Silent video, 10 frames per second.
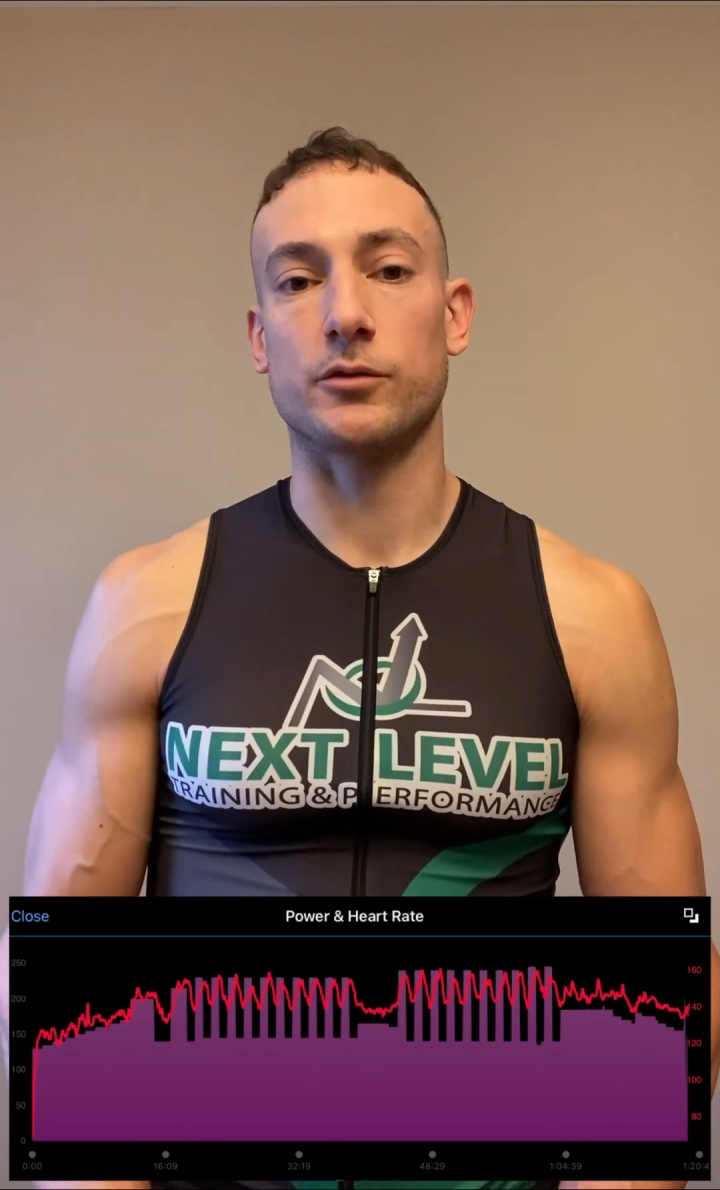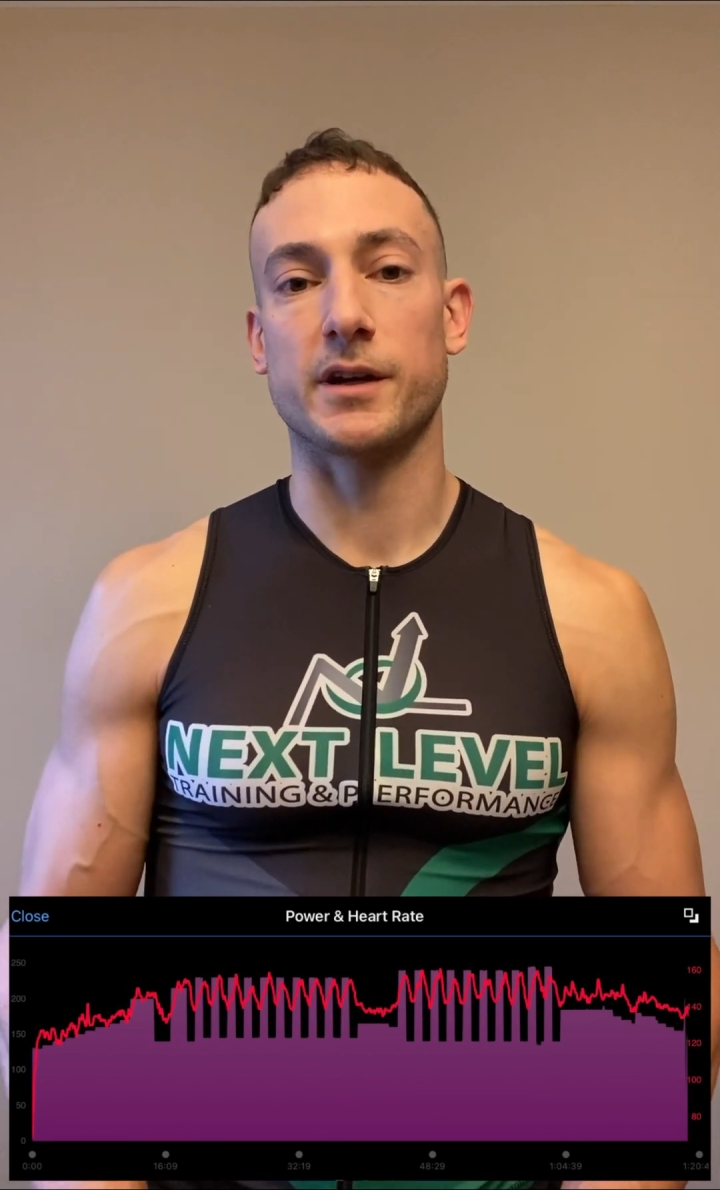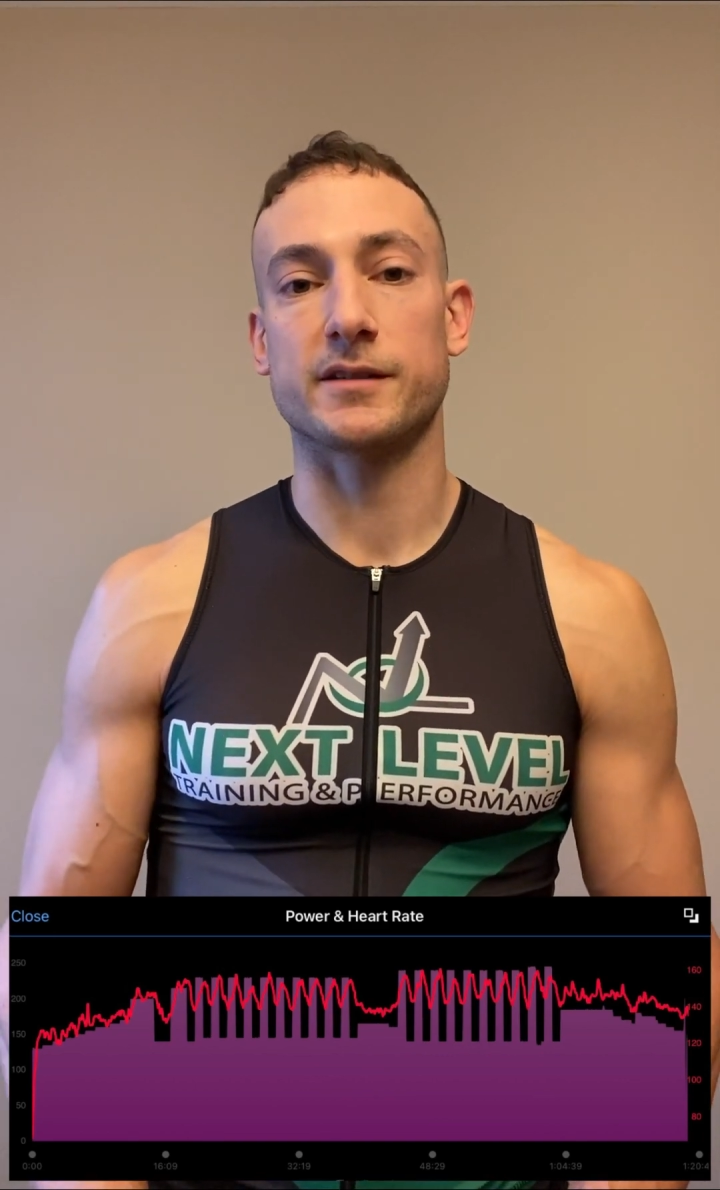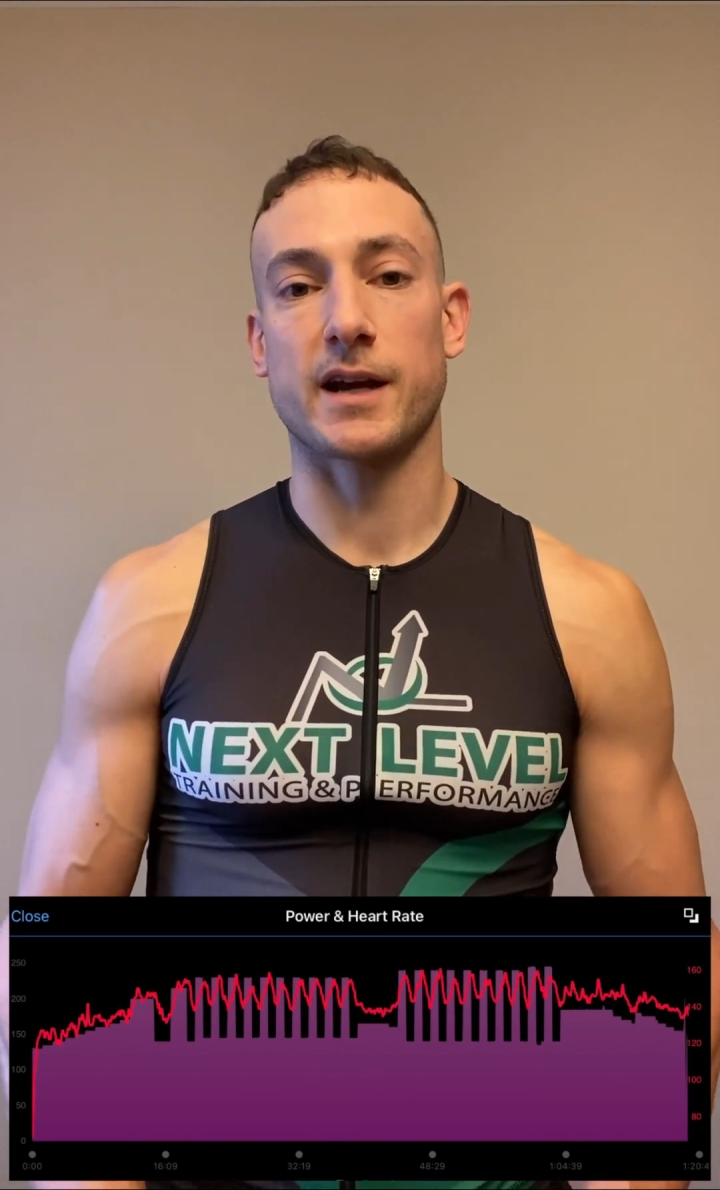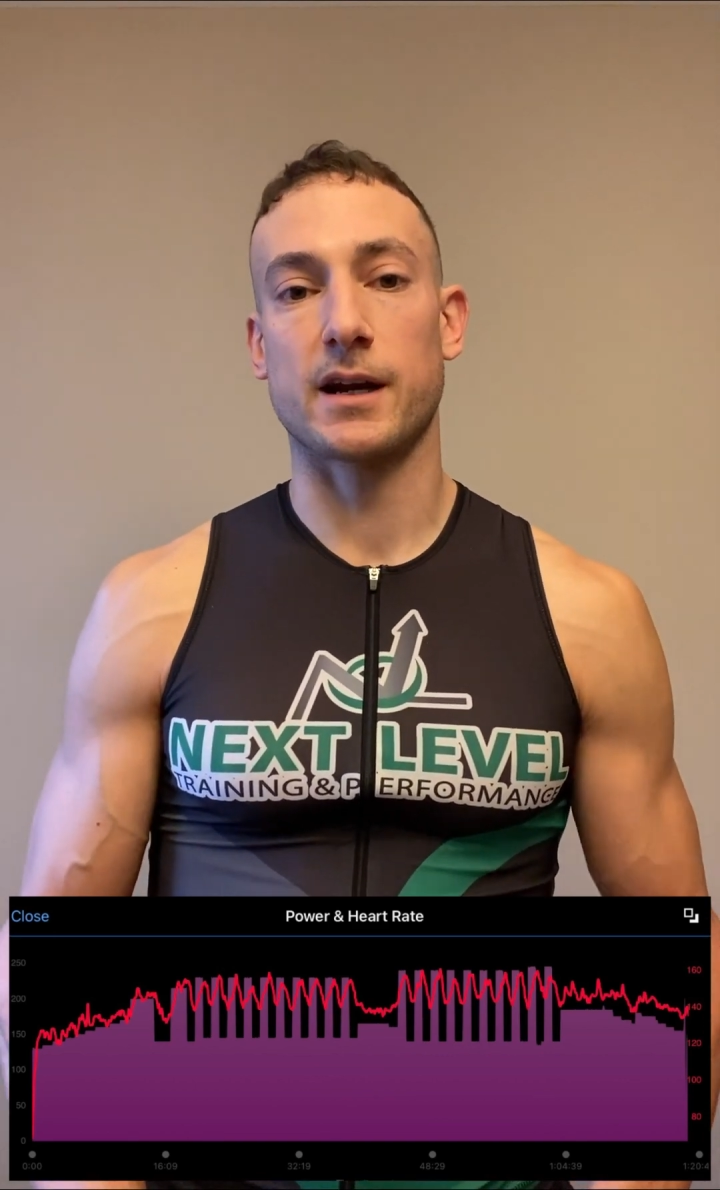
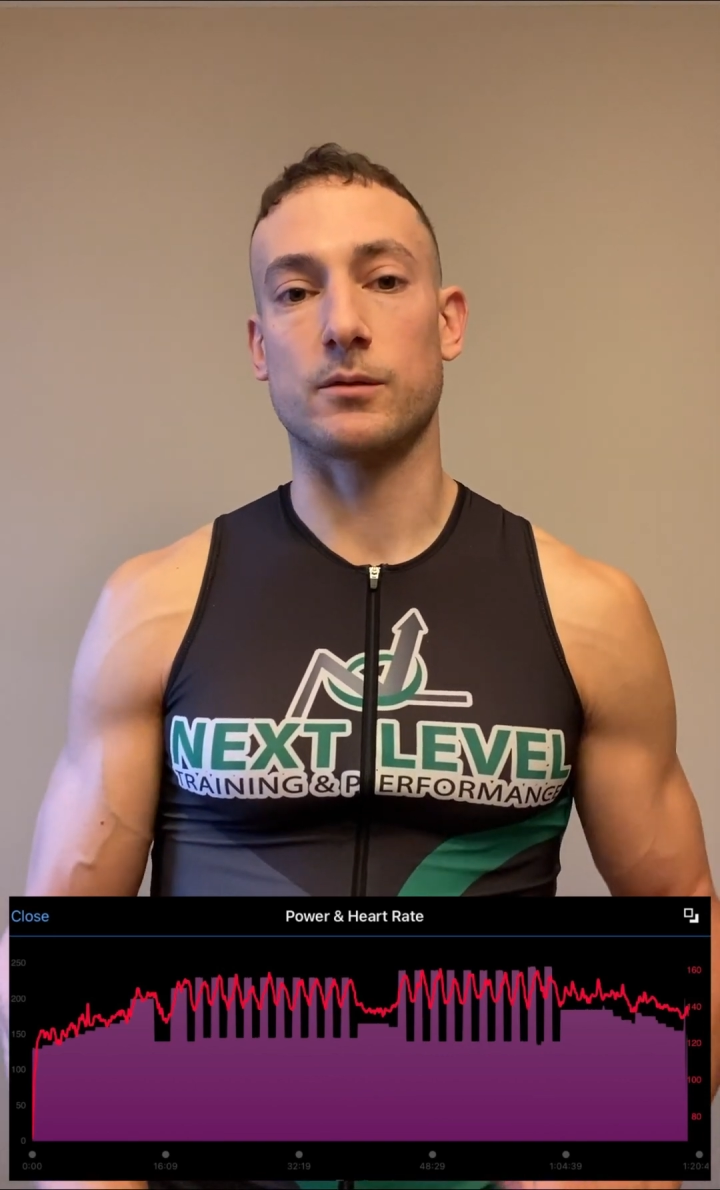rate data